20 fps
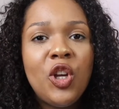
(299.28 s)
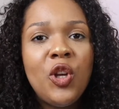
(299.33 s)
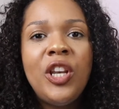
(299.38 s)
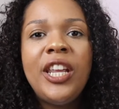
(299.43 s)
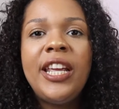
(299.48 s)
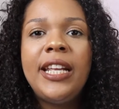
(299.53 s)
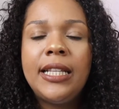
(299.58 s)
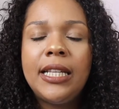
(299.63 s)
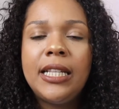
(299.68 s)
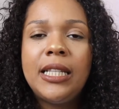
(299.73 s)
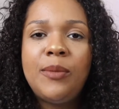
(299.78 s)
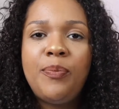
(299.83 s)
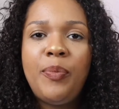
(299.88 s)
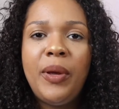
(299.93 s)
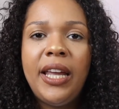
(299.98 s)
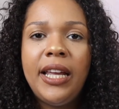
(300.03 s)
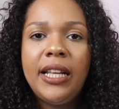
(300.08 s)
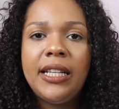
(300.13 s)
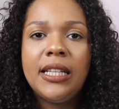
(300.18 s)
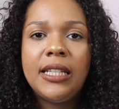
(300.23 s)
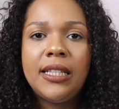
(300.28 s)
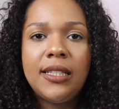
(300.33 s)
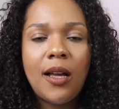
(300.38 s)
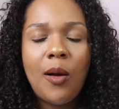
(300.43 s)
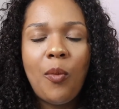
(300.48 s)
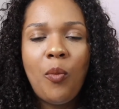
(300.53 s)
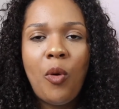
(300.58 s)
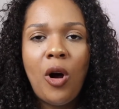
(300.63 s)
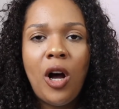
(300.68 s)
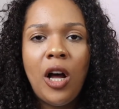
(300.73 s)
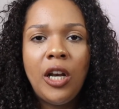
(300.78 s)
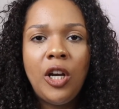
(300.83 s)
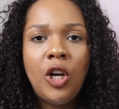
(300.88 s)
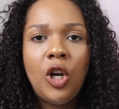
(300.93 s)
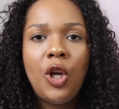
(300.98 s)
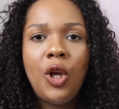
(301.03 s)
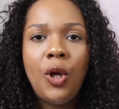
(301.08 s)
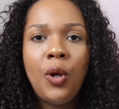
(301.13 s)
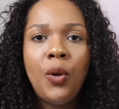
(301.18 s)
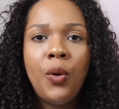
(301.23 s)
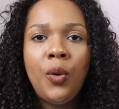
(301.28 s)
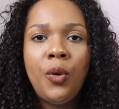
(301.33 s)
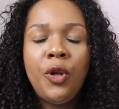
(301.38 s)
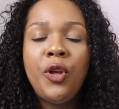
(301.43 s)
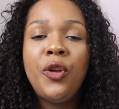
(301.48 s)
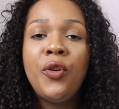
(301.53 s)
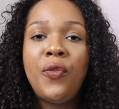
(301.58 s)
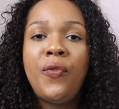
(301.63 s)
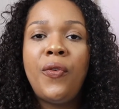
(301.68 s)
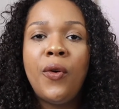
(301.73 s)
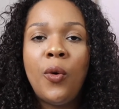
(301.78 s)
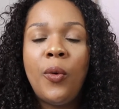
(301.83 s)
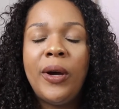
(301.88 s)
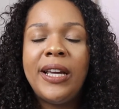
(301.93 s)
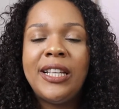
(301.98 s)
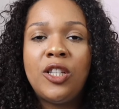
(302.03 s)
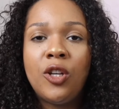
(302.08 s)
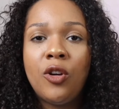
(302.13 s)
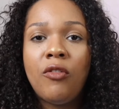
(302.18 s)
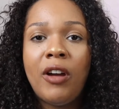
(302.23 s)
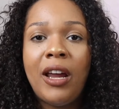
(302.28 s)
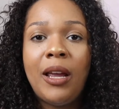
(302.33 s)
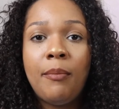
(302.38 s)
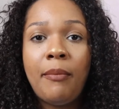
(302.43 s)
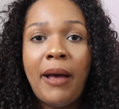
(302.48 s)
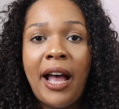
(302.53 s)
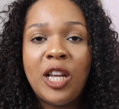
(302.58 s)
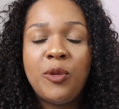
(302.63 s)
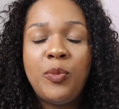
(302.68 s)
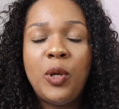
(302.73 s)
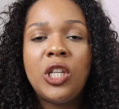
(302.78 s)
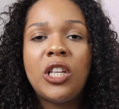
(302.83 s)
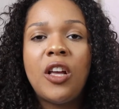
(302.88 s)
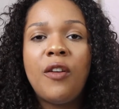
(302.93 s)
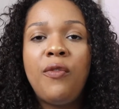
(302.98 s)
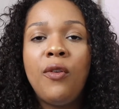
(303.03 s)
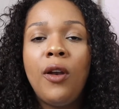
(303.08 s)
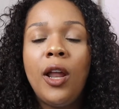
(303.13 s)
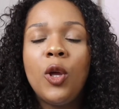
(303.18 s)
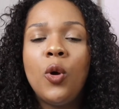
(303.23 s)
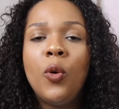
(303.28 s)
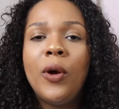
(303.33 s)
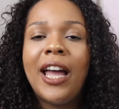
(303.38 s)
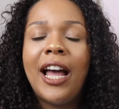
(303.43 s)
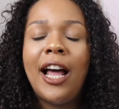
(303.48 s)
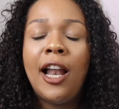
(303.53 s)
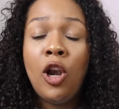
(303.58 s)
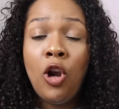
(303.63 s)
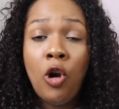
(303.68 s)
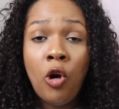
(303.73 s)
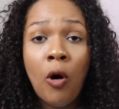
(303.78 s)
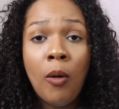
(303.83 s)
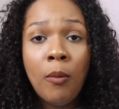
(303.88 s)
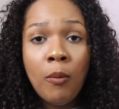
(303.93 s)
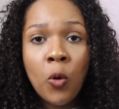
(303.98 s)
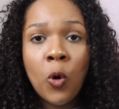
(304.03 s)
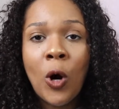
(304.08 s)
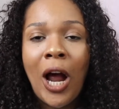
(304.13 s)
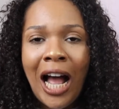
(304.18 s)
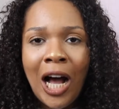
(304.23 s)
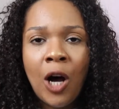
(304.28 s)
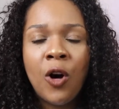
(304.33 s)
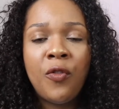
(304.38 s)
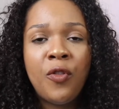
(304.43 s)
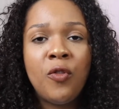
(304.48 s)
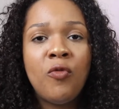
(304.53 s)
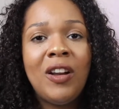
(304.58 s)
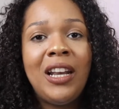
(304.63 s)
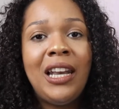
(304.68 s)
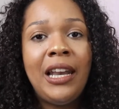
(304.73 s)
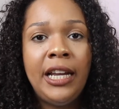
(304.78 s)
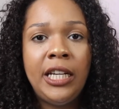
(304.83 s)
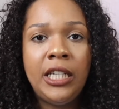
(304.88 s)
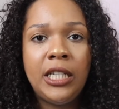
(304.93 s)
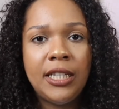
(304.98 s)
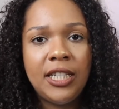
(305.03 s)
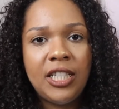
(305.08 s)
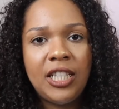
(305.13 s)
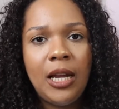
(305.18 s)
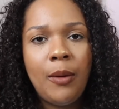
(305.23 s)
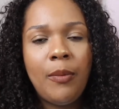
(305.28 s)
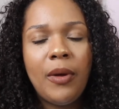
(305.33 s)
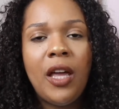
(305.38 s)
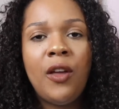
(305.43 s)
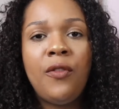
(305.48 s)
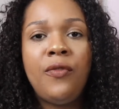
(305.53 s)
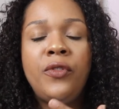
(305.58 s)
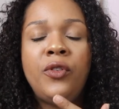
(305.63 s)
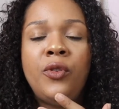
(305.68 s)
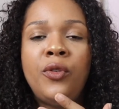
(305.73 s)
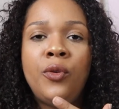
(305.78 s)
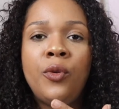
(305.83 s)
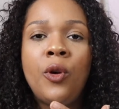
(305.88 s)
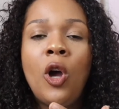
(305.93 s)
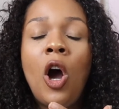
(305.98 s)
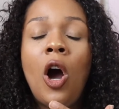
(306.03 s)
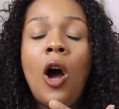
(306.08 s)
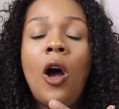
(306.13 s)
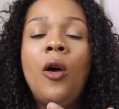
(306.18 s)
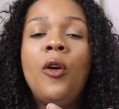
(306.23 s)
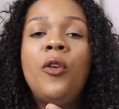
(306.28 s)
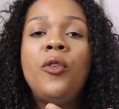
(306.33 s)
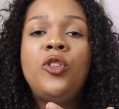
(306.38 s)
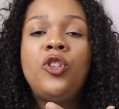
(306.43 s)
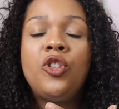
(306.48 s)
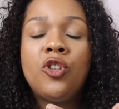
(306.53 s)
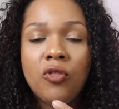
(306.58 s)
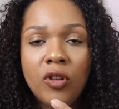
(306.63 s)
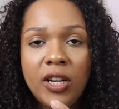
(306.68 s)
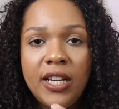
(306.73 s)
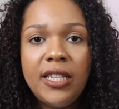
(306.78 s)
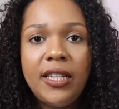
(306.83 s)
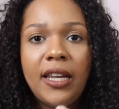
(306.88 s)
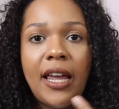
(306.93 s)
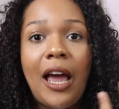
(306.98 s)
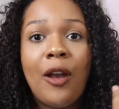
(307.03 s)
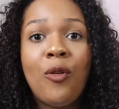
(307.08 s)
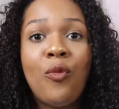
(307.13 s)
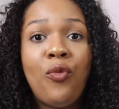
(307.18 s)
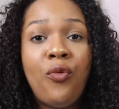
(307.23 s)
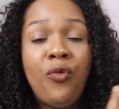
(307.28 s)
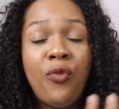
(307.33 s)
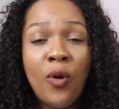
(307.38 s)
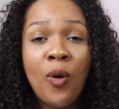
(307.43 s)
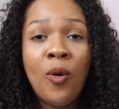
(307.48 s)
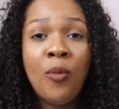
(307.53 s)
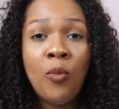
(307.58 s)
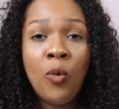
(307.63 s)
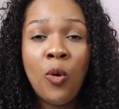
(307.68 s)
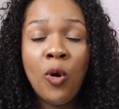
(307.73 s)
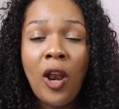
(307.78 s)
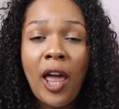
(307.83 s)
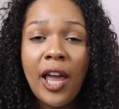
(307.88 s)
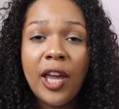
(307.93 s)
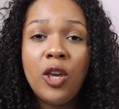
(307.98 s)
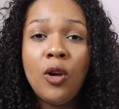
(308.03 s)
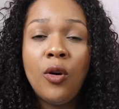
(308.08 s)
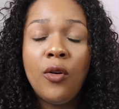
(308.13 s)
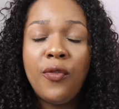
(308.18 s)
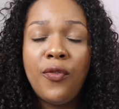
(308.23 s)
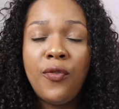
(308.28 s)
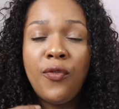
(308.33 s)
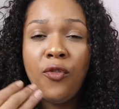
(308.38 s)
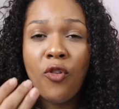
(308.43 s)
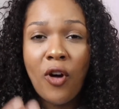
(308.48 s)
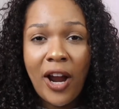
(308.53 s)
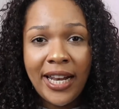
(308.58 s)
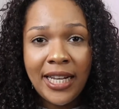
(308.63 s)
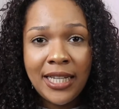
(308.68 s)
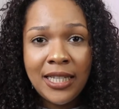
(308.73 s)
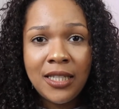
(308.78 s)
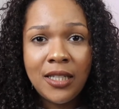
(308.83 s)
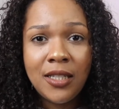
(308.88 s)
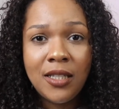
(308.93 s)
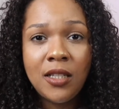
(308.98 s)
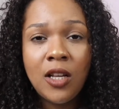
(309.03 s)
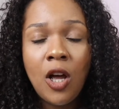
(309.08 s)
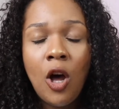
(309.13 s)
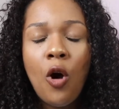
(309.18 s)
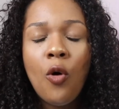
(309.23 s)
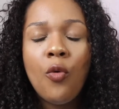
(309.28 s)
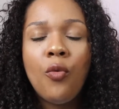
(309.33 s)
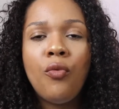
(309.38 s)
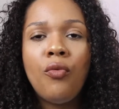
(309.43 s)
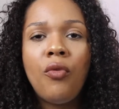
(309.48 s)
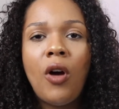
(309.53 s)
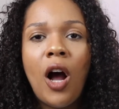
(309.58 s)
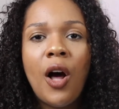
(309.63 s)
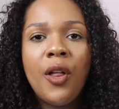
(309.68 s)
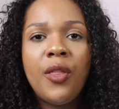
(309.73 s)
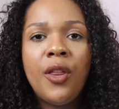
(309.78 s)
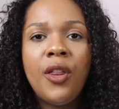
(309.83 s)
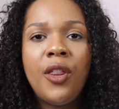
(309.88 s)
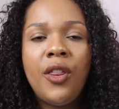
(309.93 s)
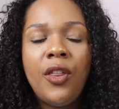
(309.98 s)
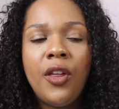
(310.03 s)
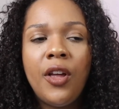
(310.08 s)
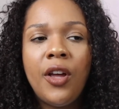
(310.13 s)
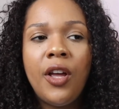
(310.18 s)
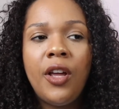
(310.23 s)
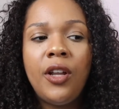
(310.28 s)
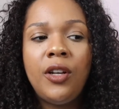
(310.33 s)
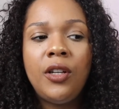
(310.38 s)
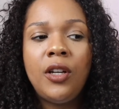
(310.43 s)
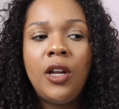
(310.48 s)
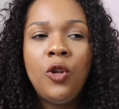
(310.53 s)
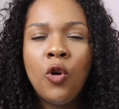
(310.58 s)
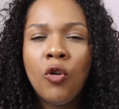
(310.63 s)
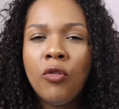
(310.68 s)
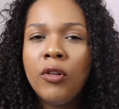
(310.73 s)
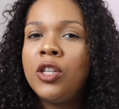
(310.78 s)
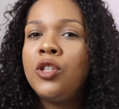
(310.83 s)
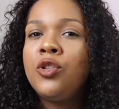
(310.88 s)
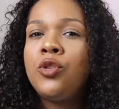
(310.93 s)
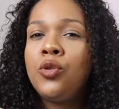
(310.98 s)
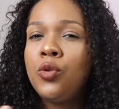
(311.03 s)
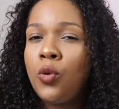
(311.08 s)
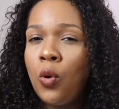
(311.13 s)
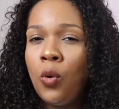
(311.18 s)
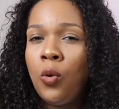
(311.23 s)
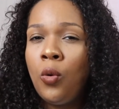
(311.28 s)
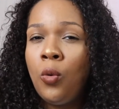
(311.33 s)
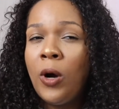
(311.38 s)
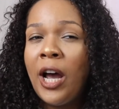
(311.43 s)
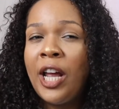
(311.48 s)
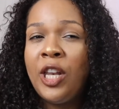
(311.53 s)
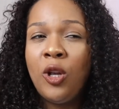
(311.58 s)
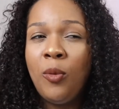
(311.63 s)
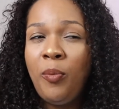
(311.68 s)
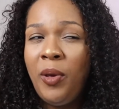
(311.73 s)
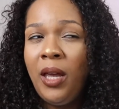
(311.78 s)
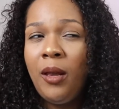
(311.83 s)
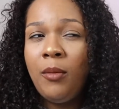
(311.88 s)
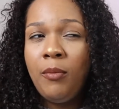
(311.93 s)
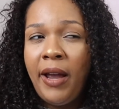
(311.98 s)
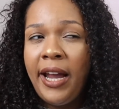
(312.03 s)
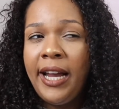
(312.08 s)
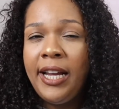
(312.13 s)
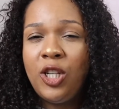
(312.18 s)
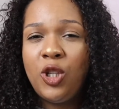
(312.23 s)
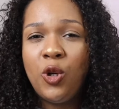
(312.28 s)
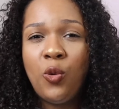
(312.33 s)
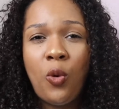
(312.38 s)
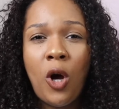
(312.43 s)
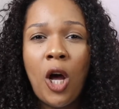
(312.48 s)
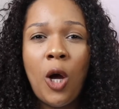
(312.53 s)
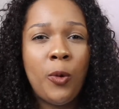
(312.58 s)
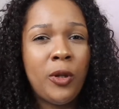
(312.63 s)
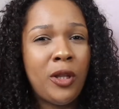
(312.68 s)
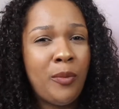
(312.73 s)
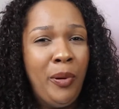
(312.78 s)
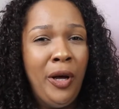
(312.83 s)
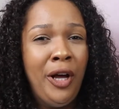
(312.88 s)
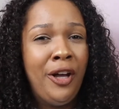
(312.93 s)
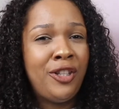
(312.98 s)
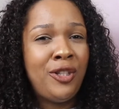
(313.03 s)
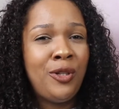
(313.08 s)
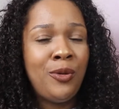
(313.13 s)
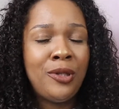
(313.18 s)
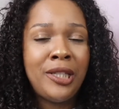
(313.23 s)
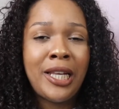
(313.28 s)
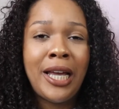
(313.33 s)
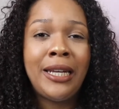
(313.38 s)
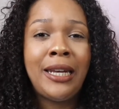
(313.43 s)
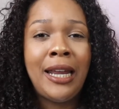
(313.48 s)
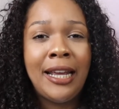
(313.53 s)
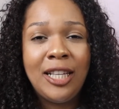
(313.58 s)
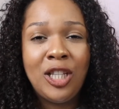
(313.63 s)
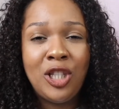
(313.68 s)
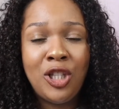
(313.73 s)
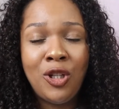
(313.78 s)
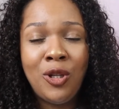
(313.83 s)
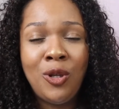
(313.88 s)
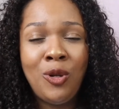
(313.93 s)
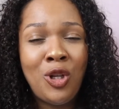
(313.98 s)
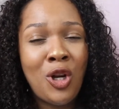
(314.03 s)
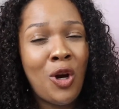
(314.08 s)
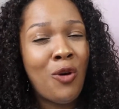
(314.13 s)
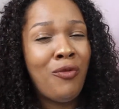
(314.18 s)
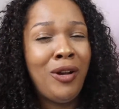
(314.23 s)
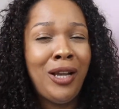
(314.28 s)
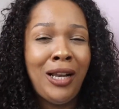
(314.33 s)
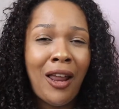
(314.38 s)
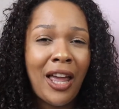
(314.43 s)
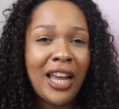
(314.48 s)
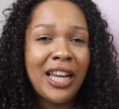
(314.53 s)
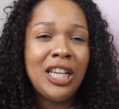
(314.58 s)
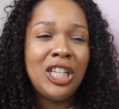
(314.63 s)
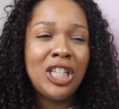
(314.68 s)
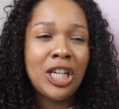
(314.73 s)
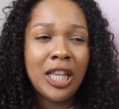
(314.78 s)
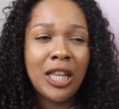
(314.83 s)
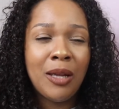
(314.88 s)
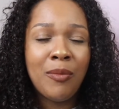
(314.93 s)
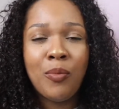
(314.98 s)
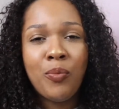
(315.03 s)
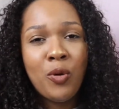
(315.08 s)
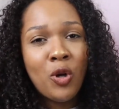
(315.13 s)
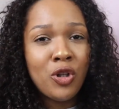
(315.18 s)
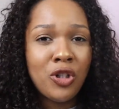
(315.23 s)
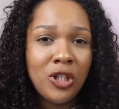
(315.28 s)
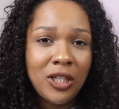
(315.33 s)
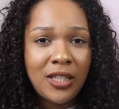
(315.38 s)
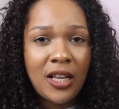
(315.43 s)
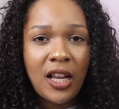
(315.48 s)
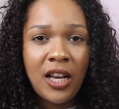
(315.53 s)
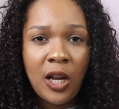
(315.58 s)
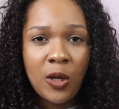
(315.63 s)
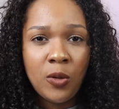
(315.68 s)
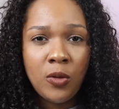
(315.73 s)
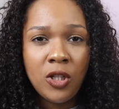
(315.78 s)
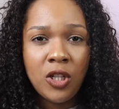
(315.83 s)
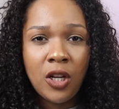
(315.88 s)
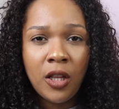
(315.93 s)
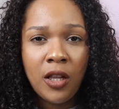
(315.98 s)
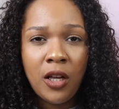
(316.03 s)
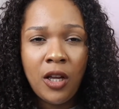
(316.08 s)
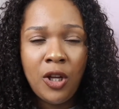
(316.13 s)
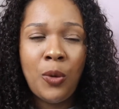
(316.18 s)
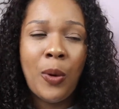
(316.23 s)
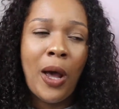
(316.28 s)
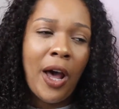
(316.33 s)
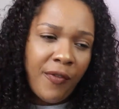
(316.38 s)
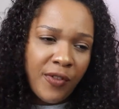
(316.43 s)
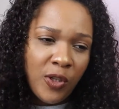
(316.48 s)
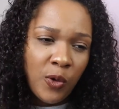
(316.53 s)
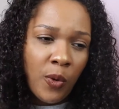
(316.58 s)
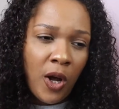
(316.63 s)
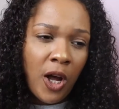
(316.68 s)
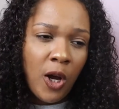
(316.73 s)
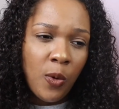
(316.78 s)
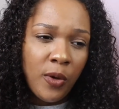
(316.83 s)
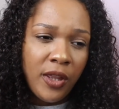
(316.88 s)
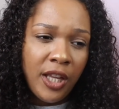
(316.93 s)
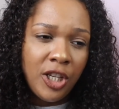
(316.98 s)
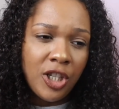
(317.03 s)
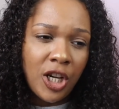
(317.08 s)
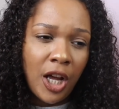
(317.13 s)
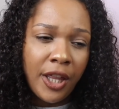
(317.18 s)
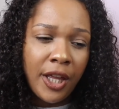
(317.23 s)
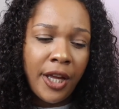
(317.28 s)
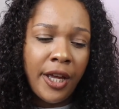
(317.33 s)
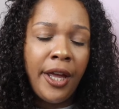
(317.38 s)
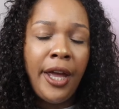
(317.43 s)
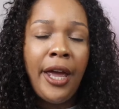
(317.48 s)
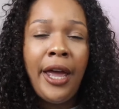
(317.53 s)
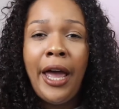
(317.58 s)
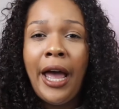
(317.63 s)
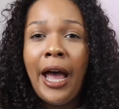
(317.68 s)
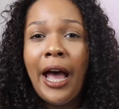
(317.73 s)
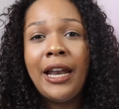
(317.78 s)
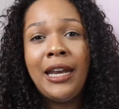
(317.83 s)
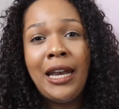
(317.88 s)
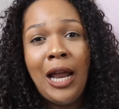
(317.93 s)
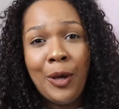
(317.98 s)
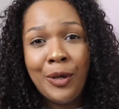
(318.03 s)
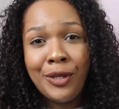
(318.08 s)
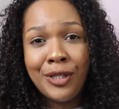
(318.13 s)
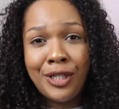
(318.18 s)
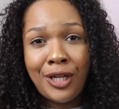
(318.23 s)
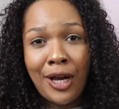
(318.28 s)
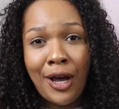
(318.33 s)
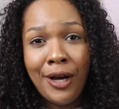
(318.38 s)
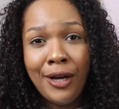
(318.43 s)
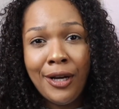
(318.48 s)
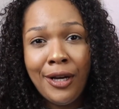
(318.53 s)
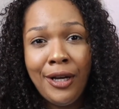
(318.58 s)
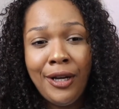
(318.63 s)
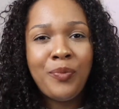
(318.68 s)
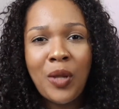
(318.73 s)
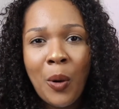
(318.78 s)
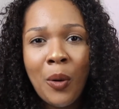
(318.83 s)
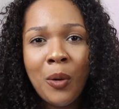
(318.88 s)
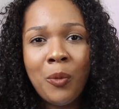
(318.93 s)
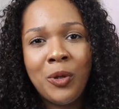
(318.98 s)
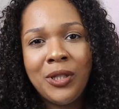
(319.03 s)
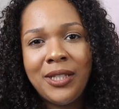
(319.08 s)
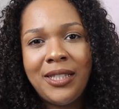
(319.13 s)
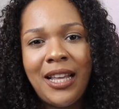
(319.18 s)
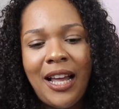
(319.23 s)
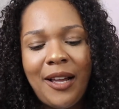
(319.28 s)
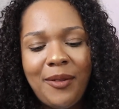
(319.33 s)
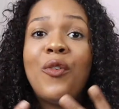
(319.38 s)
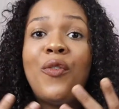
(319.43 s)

you need to speak to someone who you feel a great match because I feel like you'll get a lot more out of the relationship if you treat it and feel more like your friends rather than you're in school and you're being made to work with the person who sat next to you. You don't really like each other. Because you're sat next to each other, you have to work with each other and now you're stuck. No one wants that.